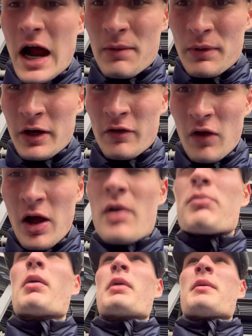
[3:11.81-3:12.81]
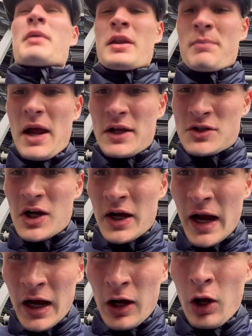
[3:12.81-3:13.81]
Albion have uh, probably been the better
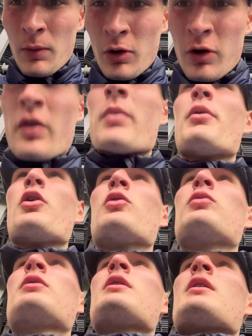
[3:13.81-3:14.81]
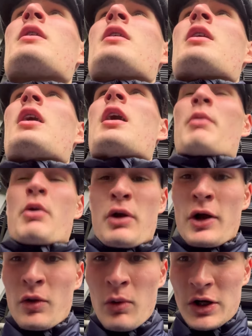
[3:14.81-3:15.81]
side, had a lot more of the ball, uh, but
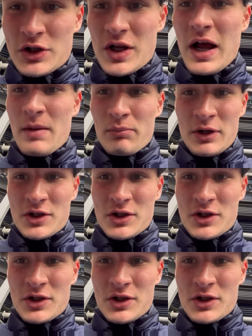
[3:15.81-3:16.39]
we've got to watch that.